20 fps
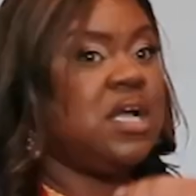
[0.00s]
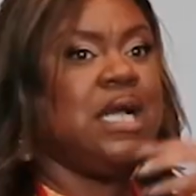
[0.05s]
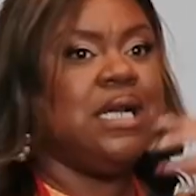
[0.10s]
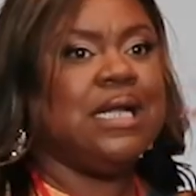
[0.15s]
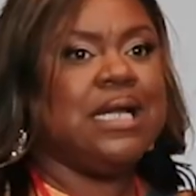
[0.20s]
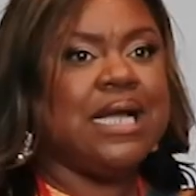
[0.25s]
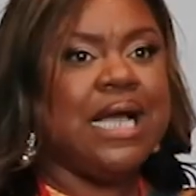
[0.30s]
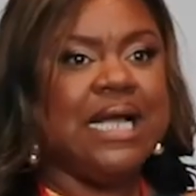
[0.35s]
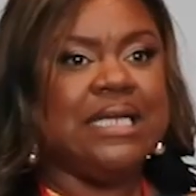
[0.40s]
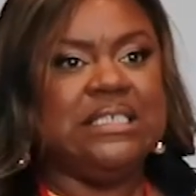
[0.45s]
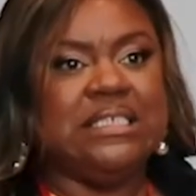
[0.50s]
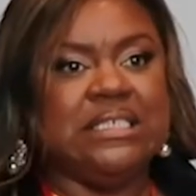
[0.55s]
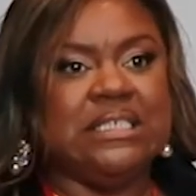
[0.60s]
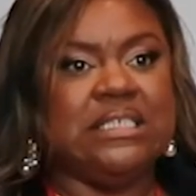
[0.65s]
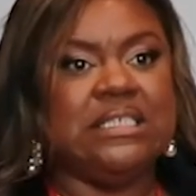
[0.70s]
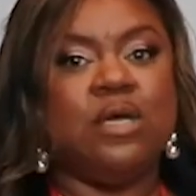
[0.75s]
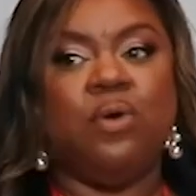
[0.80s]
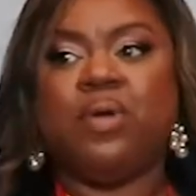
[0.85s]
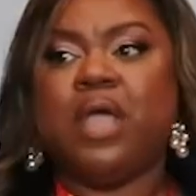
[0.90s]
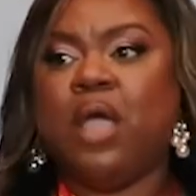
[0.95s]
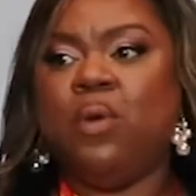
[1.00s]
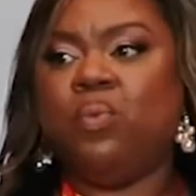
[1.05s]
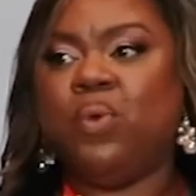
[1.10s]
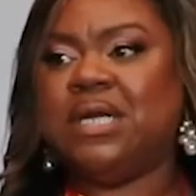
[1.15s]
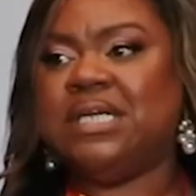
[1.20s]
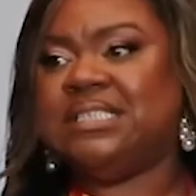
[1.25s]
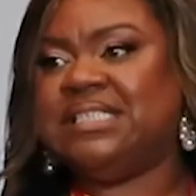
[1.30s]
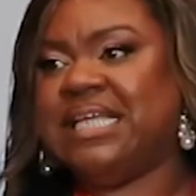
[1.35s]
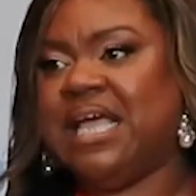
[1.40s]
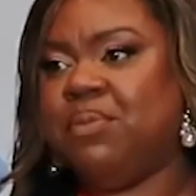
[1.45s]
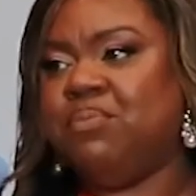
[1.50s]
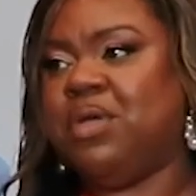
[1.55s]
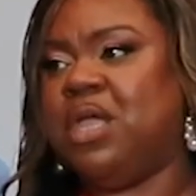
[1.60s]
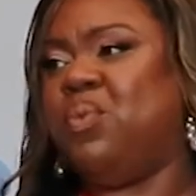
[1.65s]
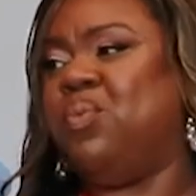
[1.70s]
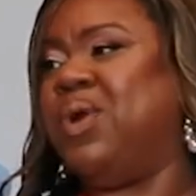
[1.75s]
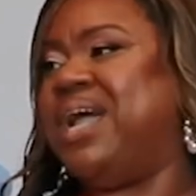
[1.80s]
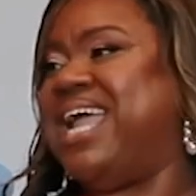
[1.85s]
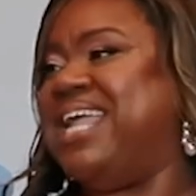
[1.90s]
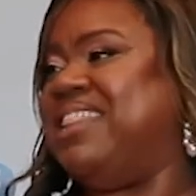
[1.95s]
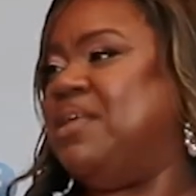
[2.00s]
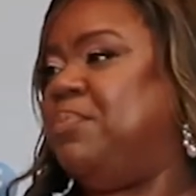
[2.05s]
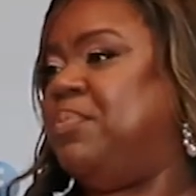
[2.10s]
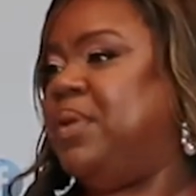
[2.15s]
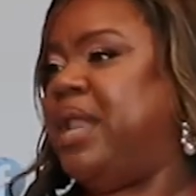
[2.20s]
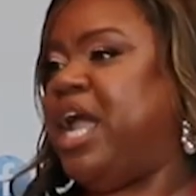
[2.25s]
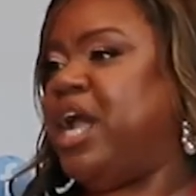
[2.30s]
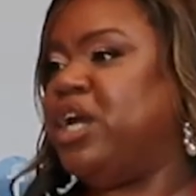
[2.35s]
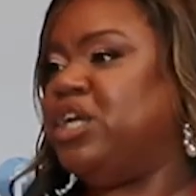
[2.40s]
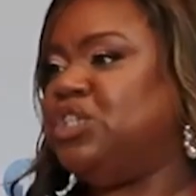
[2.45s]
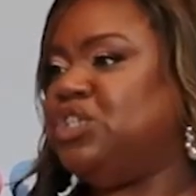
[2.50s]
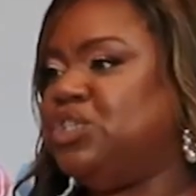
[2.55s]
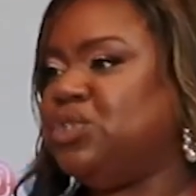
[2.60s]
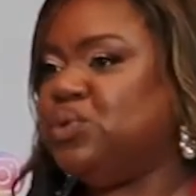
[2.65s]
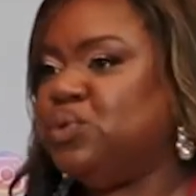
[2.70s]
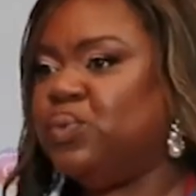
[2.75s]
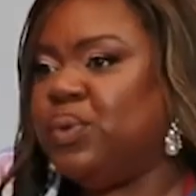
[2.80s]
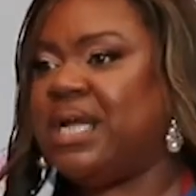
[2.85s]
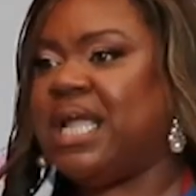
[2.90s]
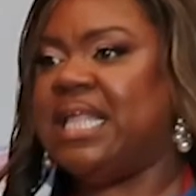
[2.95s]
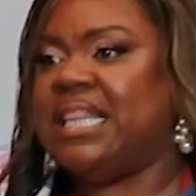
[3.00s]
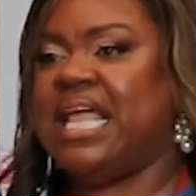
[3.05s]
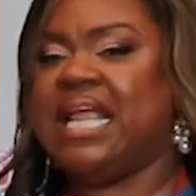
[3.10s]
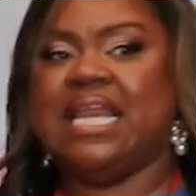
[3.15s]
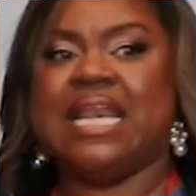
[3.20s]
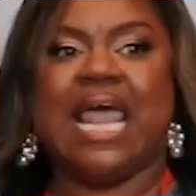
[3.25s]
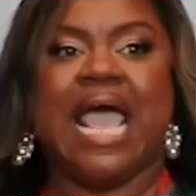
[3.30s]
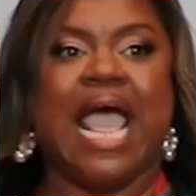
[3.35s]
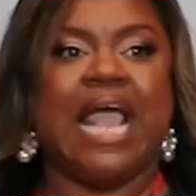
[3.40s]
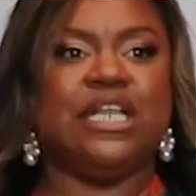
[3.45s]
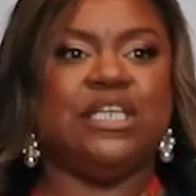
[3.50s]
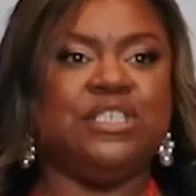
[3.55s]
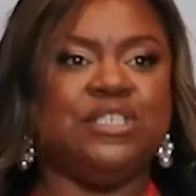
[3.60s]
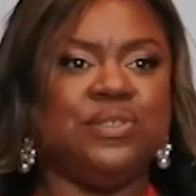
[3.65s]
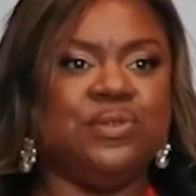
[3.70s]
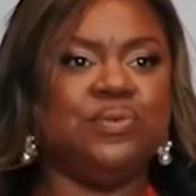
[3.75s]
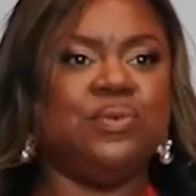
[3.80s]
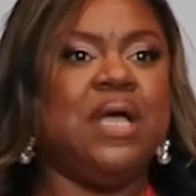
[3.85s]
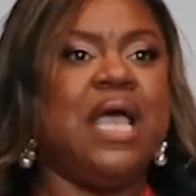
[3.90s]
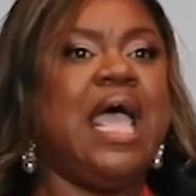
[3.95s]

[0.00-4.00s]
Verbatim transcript: Concussion. Okay, what does that mean? What can the player do? What can they not do?